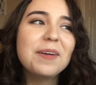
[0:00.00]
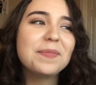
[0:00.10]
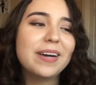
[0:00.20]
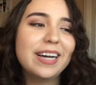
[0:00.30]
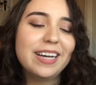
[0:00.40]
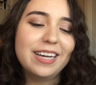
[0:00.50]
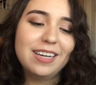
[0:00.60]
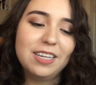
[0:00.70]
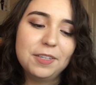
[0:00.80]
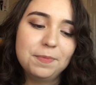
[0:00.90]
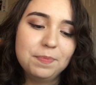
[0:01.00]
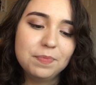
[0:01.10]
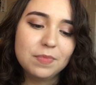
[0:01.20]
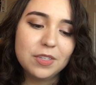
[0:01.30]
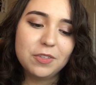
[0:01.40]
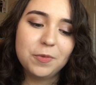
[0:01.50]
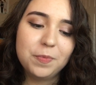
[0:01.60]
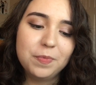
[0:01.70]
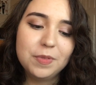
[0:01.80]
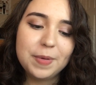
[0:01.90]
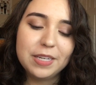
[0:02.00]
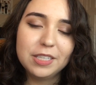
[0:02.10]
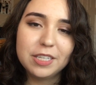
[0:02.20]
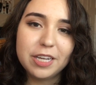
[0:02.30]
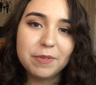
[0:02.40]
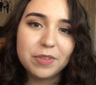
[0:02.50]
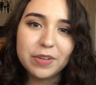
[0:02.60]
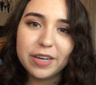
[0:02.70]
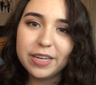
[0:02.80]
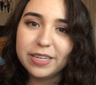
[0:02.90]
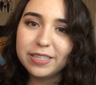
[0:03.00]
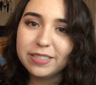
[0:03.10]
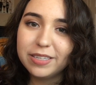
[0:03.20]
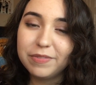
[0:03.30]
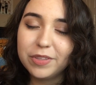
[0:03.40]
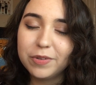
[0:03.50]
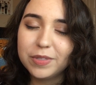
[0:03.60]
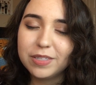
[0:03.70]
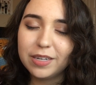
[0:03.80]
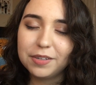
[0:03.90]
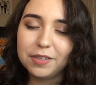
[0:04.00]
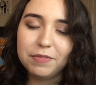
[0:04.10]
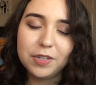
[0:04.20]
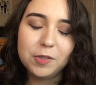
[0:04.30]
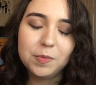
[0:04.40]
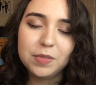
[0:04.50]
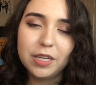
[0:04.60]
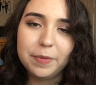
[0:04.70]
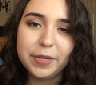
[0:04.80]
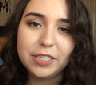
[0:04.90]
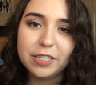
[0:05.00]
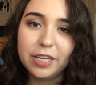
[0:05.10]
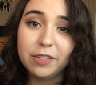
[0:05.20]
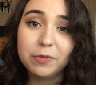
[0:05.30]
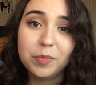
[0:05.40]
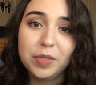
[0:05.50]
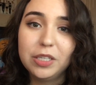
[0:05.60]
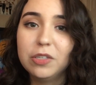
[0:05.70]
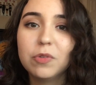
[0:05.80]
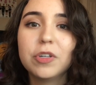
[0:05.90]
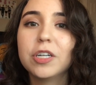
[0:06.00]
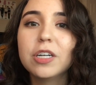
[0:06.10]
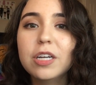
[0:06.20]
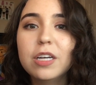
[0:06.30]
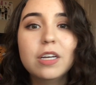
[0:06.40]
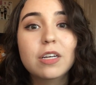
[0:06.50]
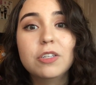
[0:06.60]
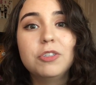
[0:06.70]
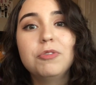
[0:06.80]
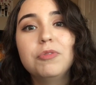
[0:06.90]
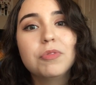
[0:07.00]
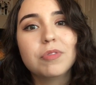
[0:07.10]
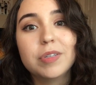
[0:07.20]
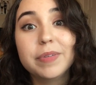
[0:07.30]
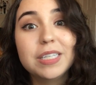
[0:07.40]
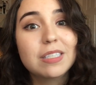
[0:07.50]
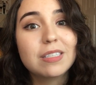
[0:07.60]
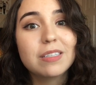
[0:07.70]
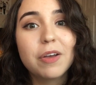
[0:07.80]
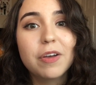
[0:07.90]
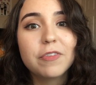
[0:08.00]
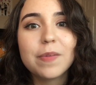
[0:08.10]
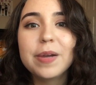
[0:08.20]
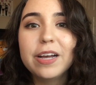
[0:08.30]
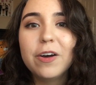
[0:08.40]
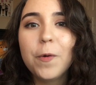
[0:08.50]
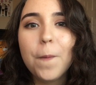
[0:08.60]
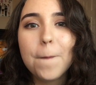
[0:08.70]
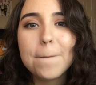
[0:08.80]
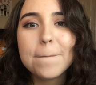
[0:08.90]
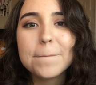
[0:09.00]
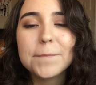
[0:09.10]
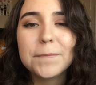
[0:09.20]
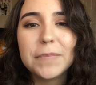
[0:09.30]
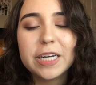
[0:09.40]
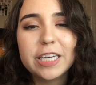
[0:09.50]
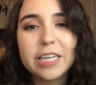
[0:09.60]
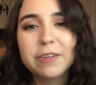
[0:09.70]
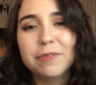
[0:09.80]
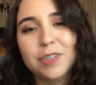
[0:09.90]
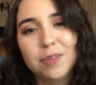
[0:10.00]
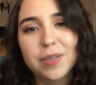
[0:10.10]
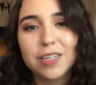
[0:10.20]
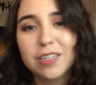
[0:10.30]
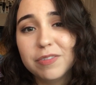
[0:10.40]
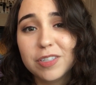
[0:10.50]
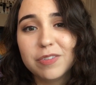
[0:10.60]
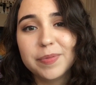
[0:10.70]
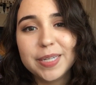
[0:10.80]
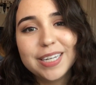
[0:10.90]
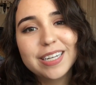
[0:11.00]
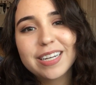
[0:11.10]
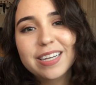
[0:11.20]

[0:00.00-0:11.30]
But so spending the day with you guys, even though it's technically filmed and my today will be your 2-3 weeks from now, but it really made a difference for me.